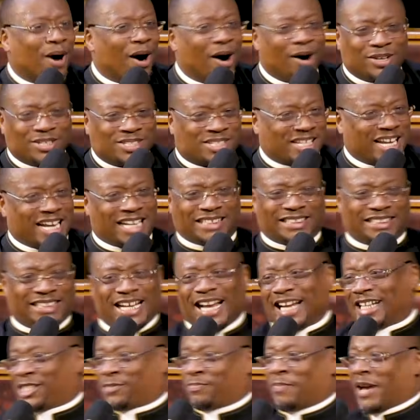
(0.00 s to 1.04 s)
Paul says
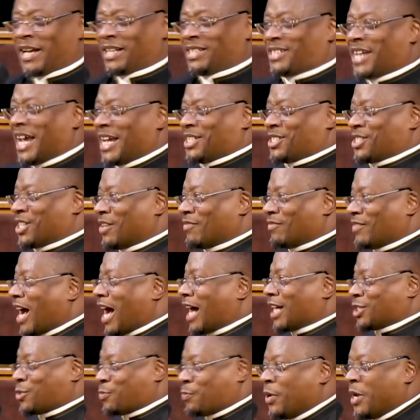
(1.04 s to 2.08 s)
the expectation of
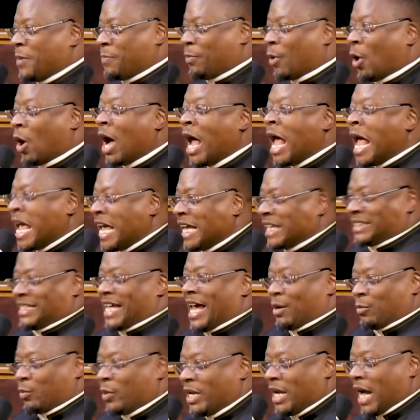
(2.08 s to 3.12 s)
God's people is
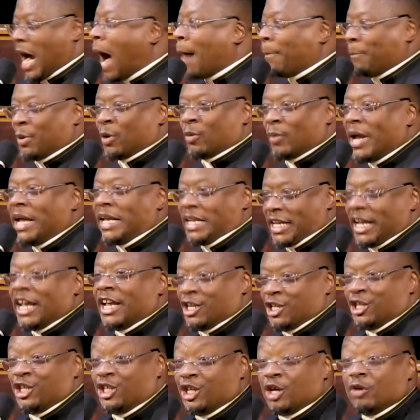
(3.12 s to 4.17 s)
that we operate
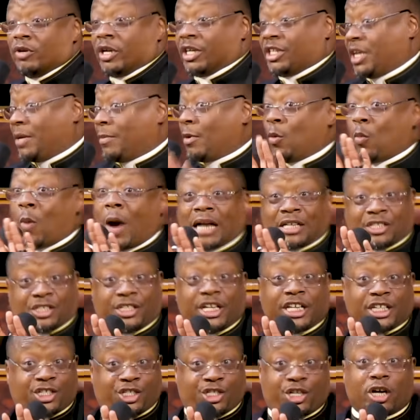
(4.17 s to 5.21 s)
in unity. But watch
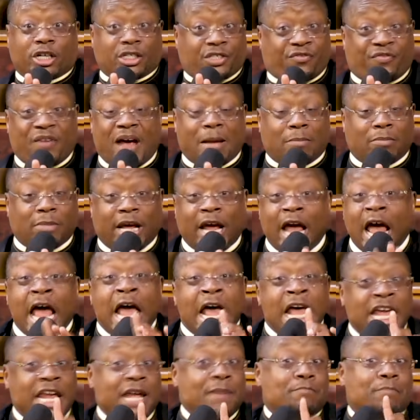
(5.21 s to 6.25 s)
this, church family.
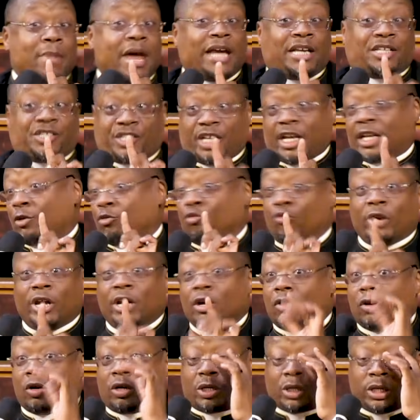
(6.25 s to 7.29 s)
He makes it
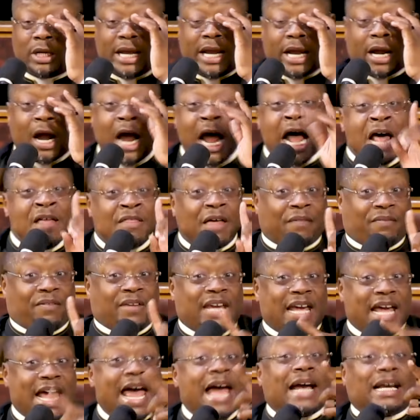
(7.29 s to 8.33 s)
real clear that
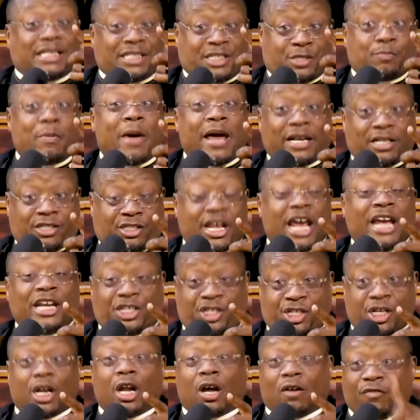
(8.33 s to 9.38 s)
the
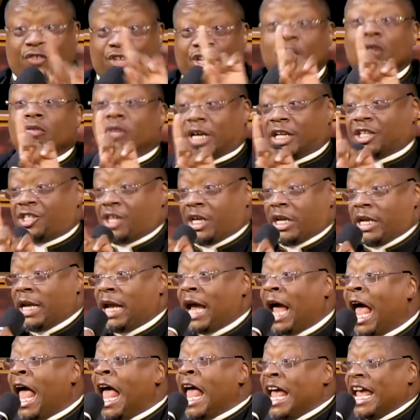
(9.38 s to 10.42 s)
expectation of
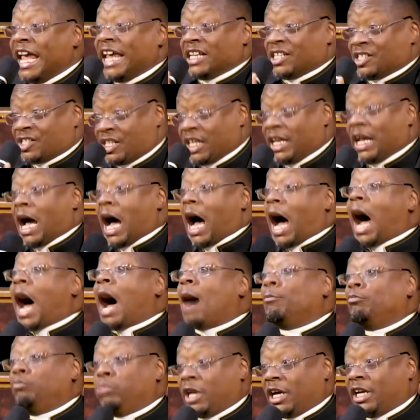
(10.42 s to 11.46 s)
unity is the
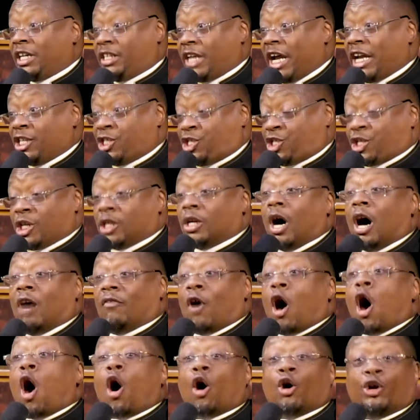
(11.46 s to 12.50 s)
obligation
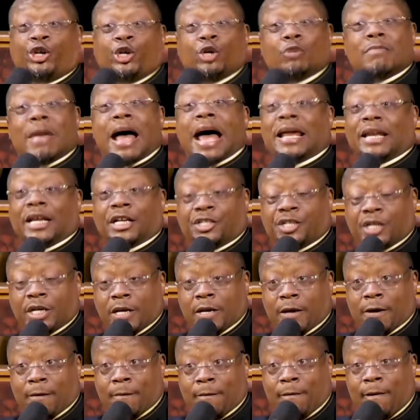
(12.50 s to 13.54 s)
of all
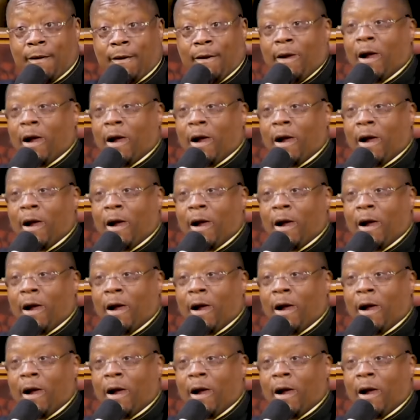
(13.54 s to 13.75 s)
humanity.